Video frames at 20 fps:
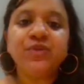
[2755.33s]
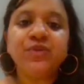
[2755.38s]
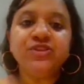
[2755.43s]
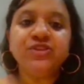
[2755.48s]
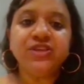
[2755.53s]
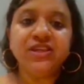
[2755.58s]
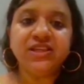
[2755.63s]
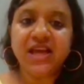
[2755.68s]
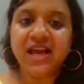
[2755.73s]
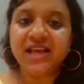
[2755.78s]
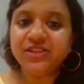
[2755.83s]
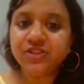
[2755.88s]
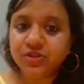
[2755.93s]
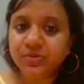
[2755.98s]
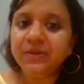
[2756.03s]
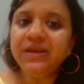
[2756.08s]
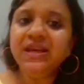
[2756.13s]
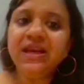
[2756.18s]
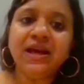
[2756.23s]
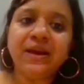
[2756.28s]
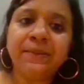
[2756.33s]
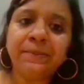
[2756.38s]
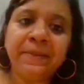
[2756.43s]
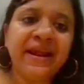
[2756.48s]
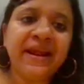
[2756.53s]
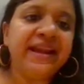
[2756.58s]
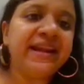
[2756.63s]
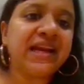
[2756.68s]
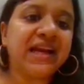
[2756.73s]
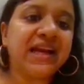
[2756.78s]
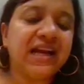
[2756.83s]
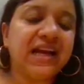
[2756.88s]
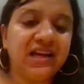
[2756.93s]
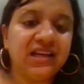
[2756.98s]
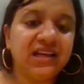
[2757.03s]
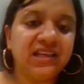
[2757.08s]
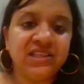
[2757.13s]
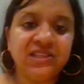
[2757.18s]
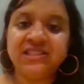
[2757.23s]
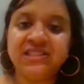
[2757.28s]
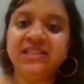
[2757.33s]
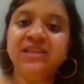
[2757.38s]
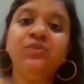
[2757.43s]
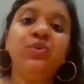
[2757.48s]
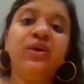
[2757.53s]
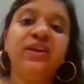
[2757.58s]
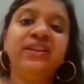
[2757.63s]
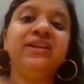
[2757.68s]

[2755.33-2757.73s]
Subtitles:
So it has to be America. You see where